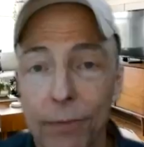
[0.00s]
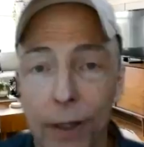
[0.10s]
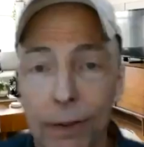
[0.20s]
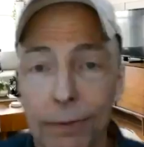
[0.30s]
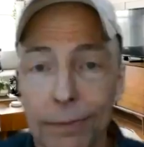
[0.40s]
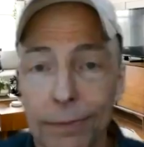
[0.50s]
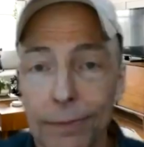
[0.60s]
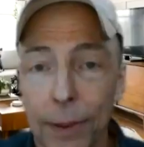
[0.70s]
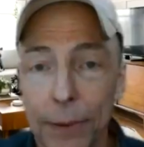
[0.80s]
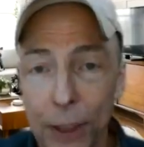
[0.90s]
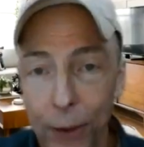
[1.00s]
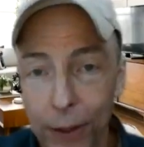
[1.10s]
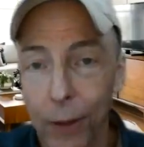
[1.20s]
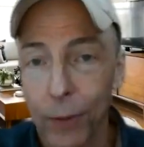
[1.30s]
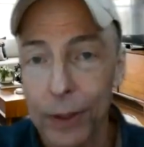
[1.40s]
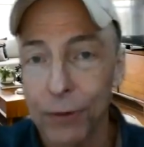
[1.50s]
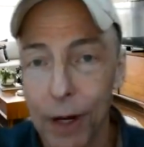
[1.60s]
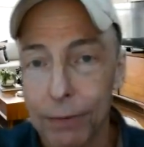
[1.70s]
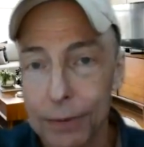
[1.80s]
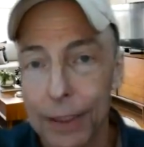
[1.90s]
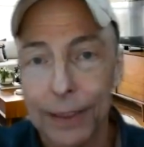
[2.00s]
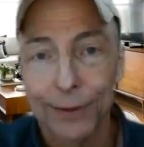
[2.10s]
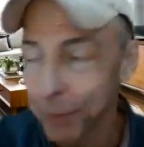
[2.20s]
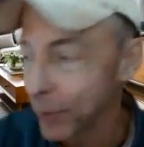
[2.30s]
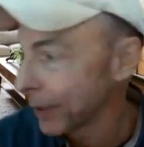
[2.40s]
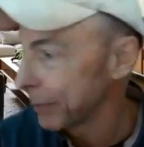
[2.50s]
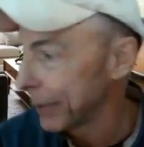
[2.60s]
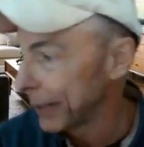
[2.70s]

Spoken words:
gonna have to go get Wendy's driver's license. I'll be right